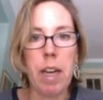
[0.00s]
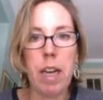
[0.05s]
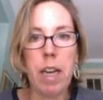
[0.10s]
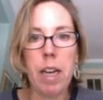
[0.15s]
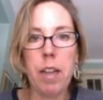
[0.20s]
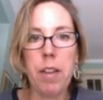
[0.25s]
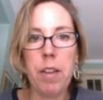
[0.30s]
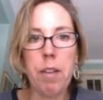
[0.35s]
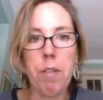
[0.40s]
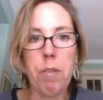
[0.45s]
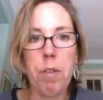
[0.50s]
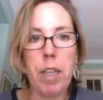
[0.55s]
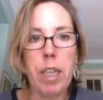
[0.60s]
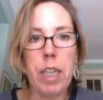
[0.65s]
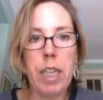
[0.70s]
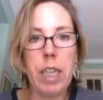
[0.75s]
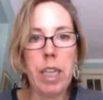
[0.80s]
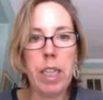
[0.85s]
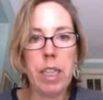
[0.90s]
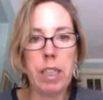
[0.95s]
the
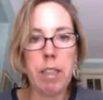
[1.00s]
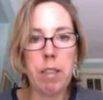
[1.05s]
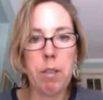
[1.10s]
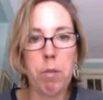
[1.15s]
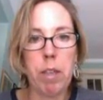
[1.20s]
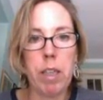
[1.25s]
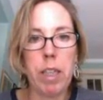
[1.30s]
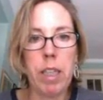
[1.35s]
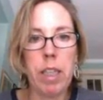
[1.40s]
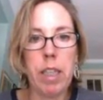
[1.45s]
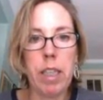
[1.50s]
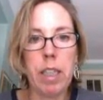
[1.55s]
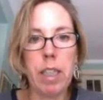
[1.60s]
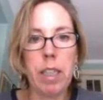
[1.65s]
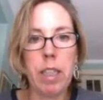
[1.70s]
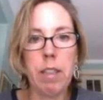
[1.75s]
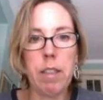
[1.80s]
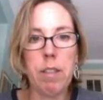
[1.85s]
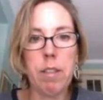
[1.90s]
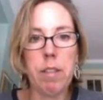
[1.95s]
reading this week
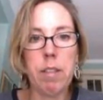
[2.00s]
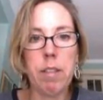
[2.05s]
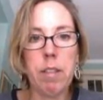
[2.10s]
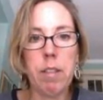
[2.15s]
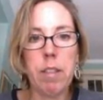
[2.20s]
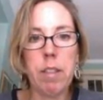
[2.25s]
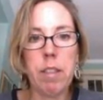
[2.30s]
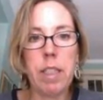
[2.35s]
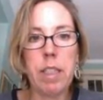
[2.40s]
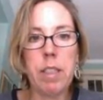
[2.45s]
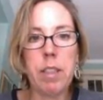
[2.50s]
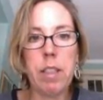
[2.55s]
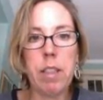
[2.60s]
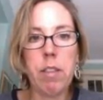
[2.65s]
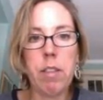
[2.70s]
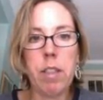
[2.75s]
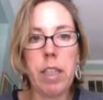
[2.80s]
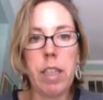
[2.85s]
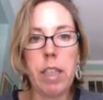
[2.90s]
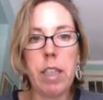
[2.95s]
is Teaching,
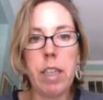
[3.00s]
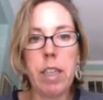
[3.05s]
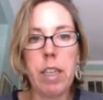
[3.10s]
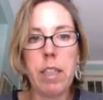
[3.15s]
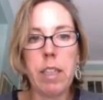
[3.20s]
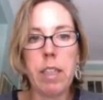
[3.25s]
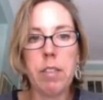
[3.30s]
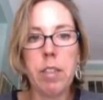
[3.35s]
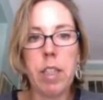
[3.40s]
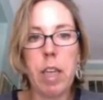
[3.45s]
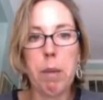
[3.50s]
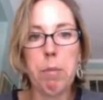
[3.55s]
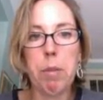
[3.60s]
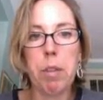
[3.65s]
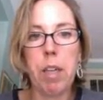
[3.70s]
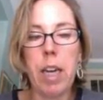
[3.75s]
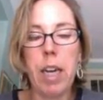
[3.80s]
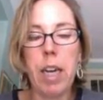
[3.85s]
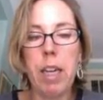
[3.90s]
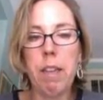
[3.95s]
Learning, and Context,
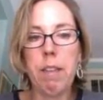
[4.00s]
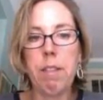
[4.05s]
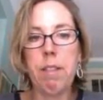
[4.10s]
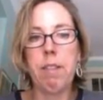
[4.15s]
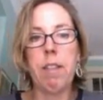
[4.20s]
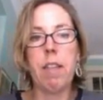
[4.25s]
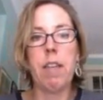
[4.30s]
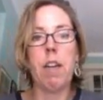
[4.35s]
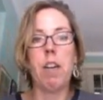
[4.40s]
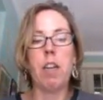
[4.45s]
Chapter 8. This is on